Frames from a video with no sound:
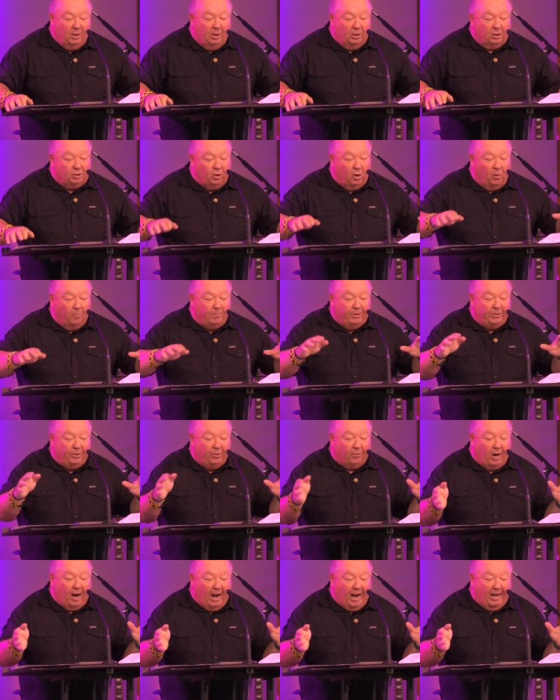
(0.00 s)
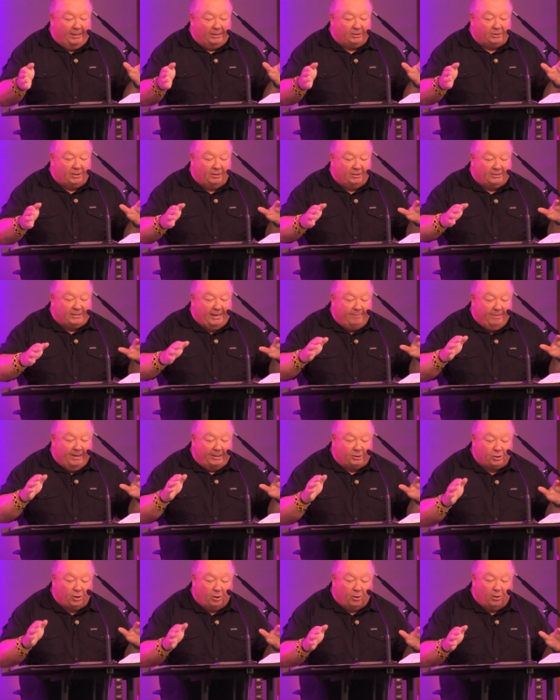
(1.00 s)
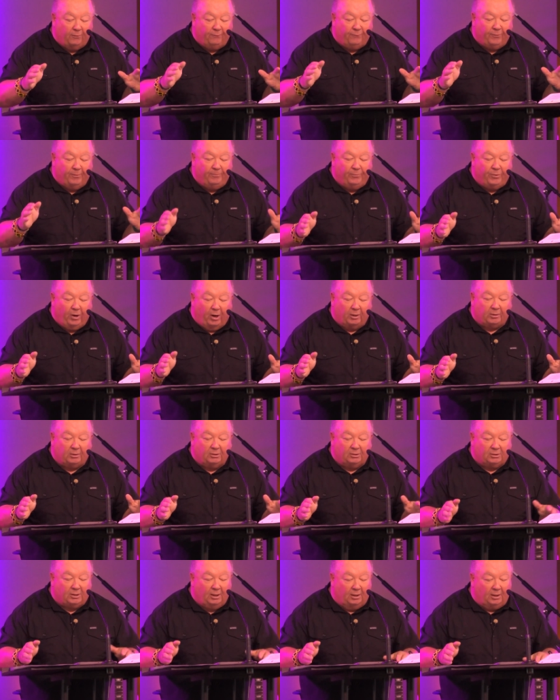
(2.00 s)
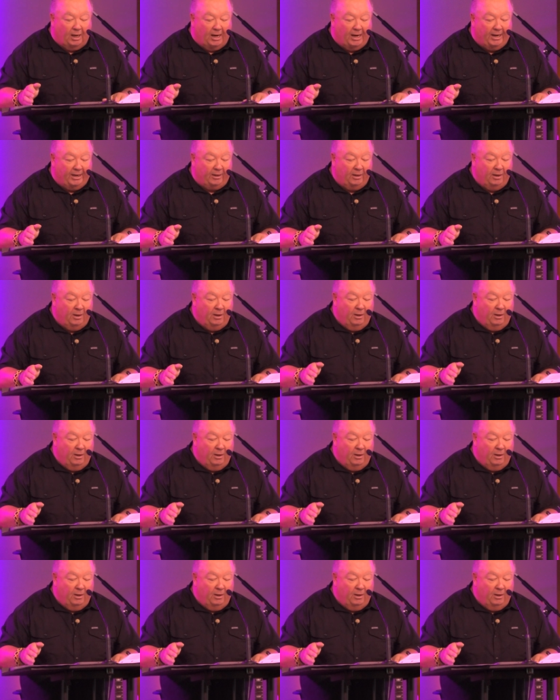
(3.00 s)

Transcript: to open their eyes so that they may turn from darkness to light,